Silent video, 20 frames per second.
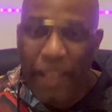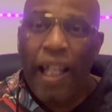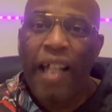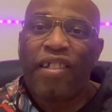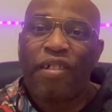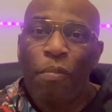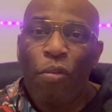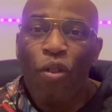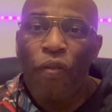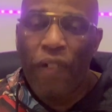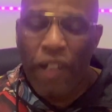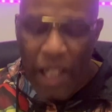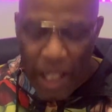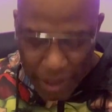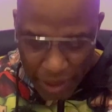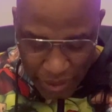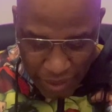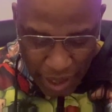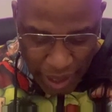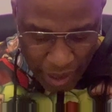that's moving on
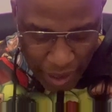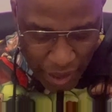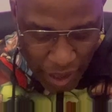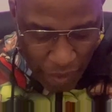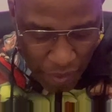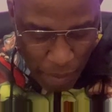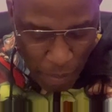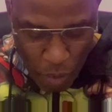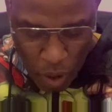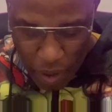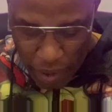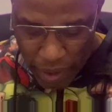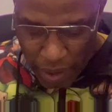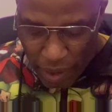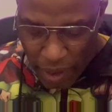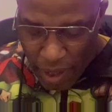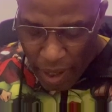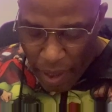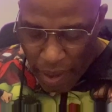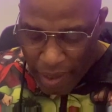the secondary market.
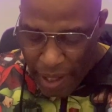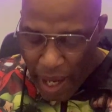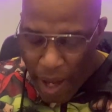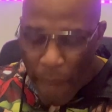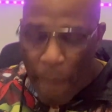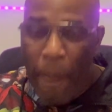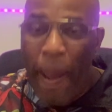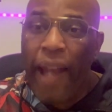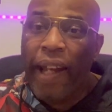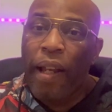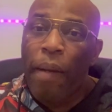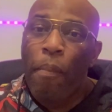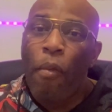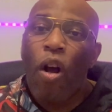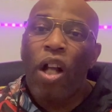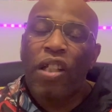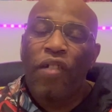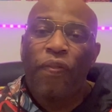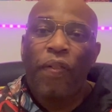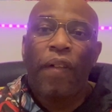Now, back in
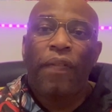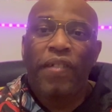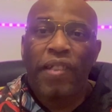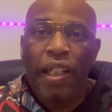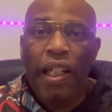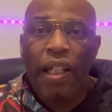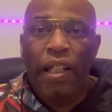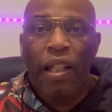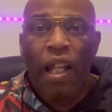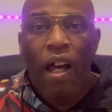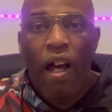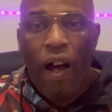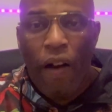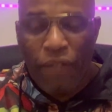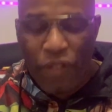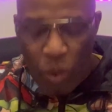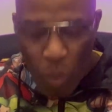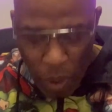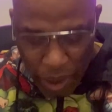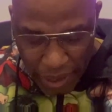March 15th of
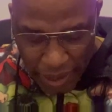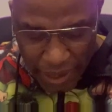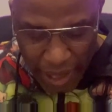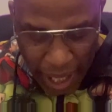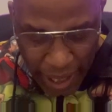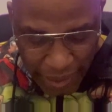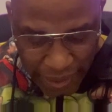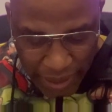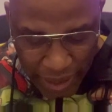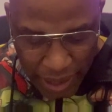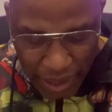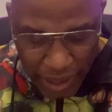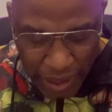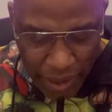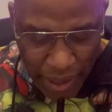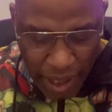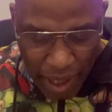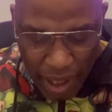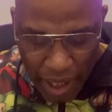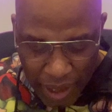2019,
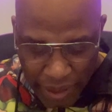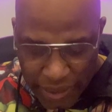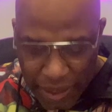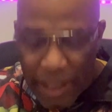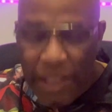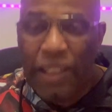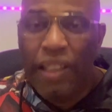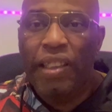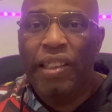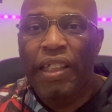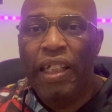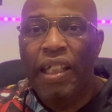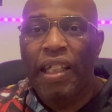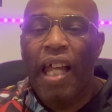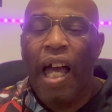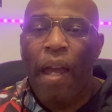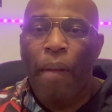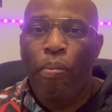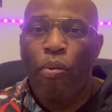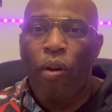a CGC
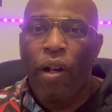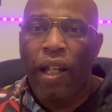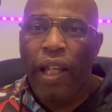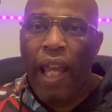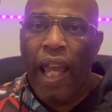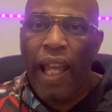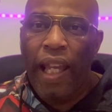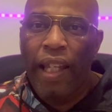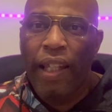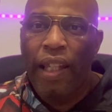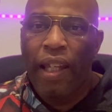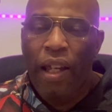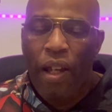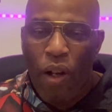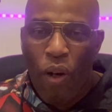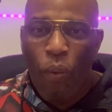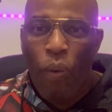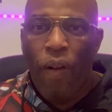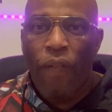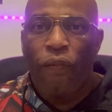9.8
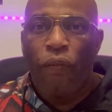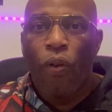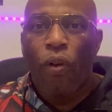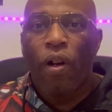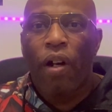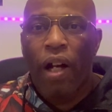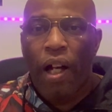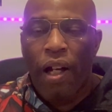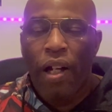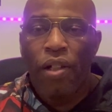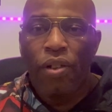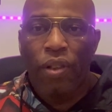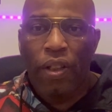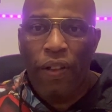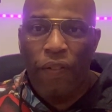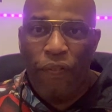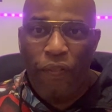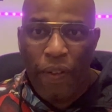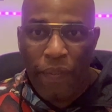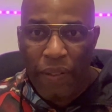went for
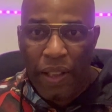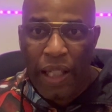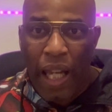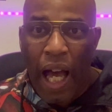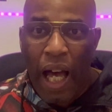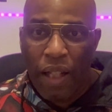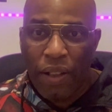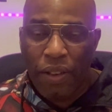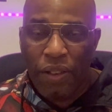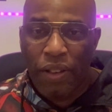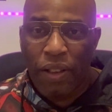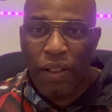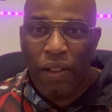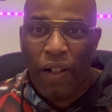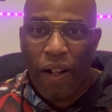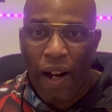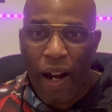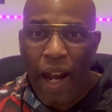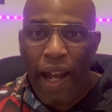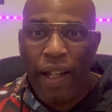$150, all
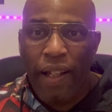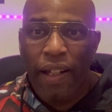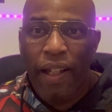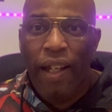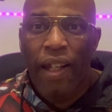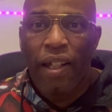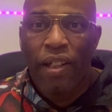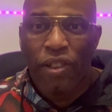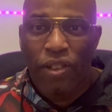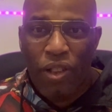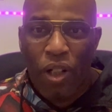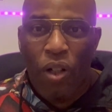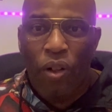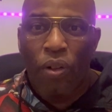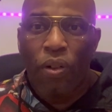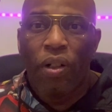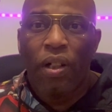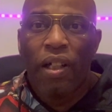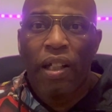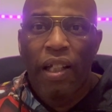right? So
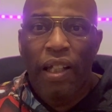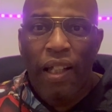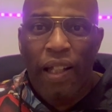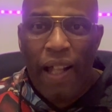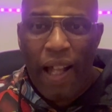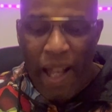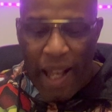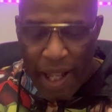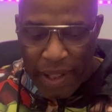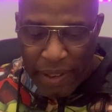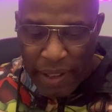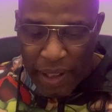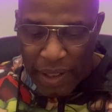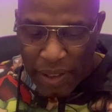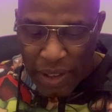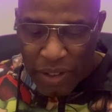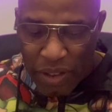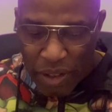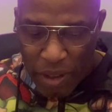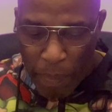I think
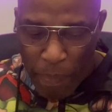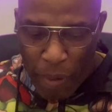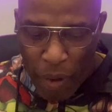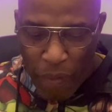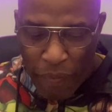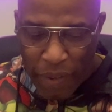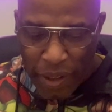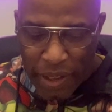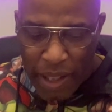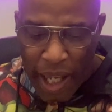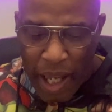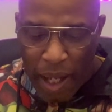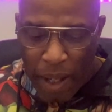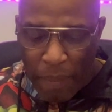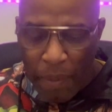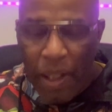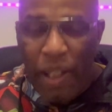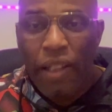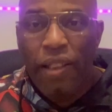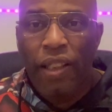this is a perfect time
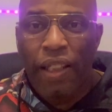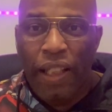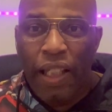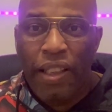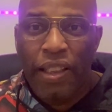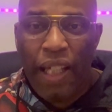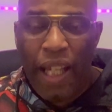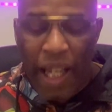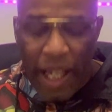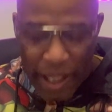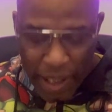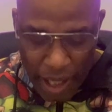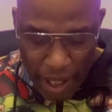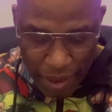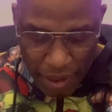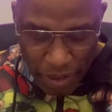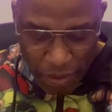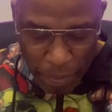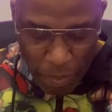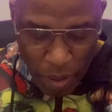to get your hand on
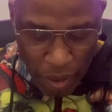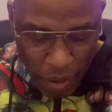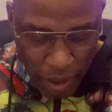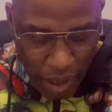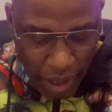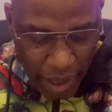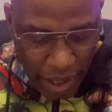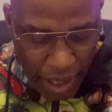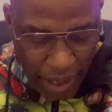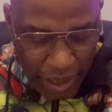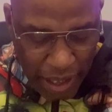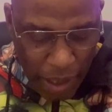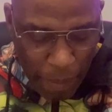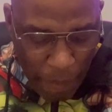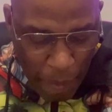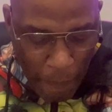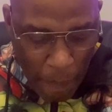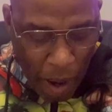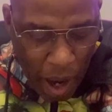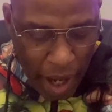this book. And keep
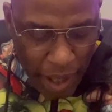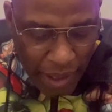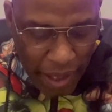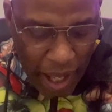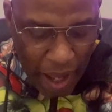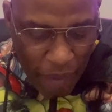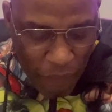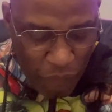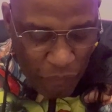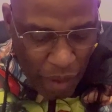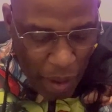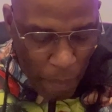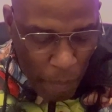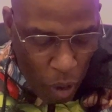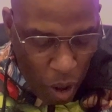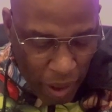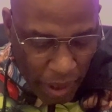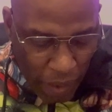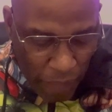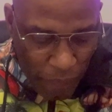in mind that fair
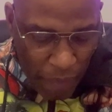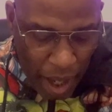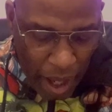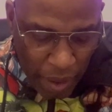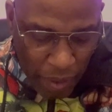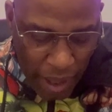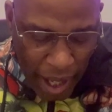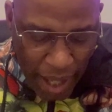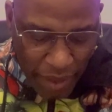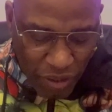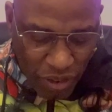market value has